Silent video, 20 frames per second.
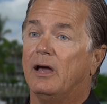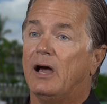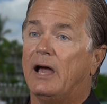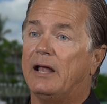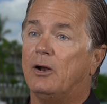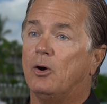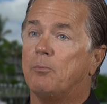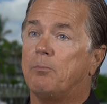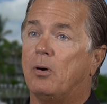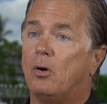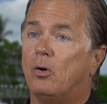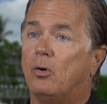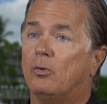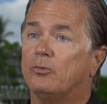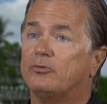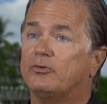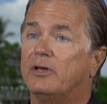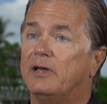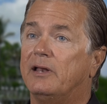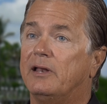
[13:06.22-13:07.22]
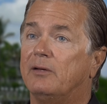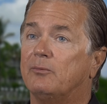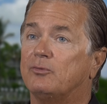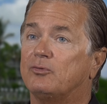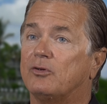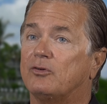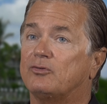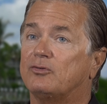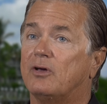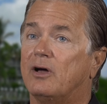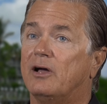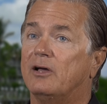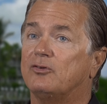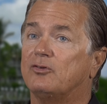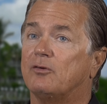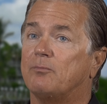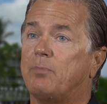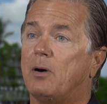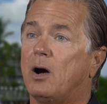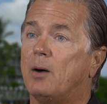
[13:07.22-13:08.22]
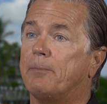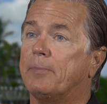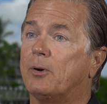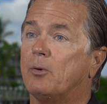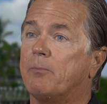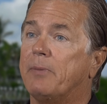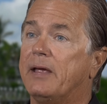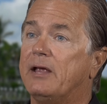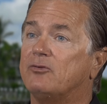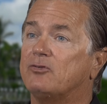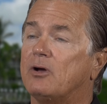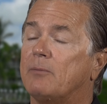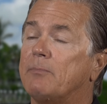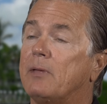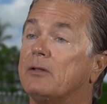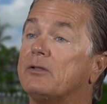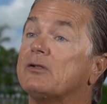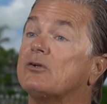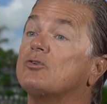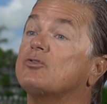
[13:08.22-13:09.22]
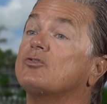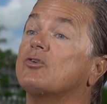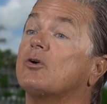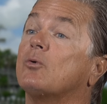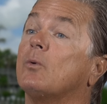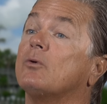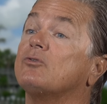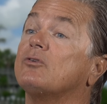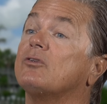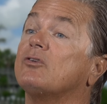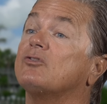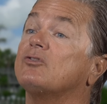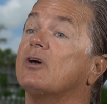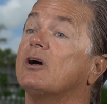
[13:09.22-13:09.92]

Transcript: I know Paul said it was the size of Pompano Beach. I'm not so sure it wasn't the